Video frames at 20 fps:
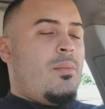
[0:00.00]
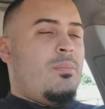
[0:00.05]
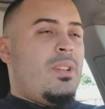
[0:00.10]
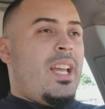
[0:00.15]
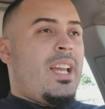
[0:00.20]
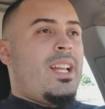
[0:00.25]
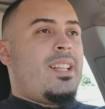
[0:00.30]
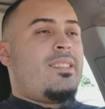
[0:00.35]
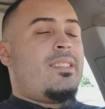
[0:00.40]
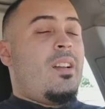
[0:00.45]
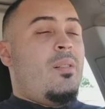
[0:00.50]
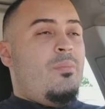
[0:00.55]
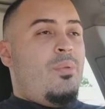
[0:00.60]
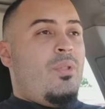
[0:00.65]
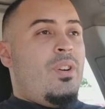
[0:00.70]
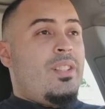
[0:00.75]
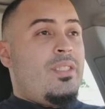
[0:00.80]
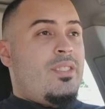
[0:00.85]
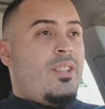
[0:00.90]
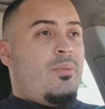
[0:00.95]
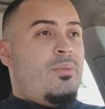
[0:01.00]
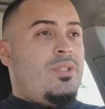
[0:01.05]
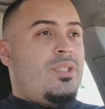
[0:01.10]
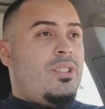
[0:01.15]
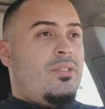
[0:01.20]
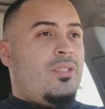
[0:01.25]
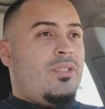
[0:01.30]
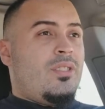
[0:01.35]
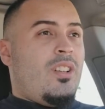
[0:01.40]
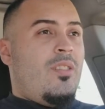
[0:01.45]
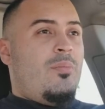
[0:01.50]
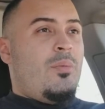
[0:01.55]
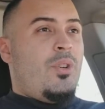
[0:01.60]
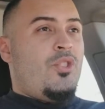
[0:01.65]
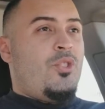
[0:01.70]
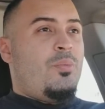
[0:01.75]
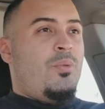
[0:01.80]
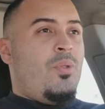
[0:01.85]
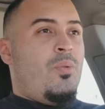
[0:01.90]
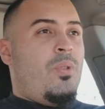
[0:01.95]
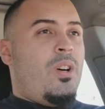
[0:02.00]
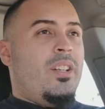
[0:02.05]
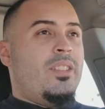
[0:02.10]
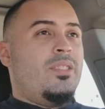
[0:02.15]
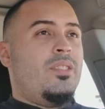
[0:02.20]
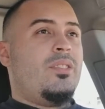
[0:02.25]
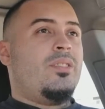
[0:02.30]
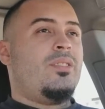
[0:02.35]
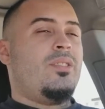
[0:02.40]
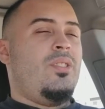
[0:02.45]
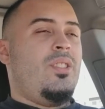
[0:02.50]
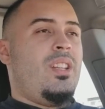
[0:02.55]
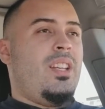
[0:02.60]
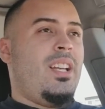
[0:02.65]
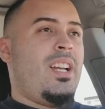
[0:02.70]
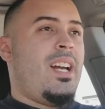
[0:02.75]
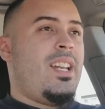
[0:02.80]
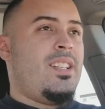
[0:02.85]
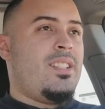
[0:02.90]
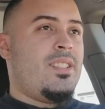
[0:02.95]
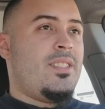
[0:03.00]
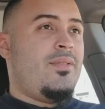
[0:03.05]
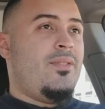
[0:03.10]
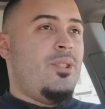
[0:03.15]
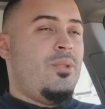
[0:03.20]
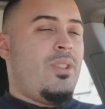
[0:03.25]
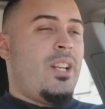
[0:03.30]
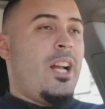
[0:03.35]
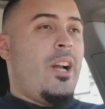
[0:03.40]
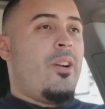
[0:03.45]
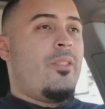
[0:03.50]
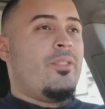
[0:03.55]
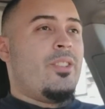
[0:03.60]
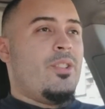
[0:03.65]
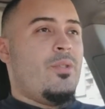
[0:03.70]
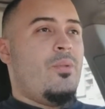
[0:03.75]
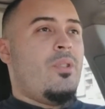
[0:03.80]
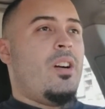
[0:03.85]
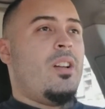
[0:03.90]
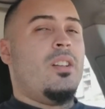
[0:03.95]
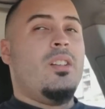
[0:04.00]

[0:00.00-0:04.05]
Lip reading: Like, at some point someone's going to resolve multiple 1s, so you can kind of just view it however you want.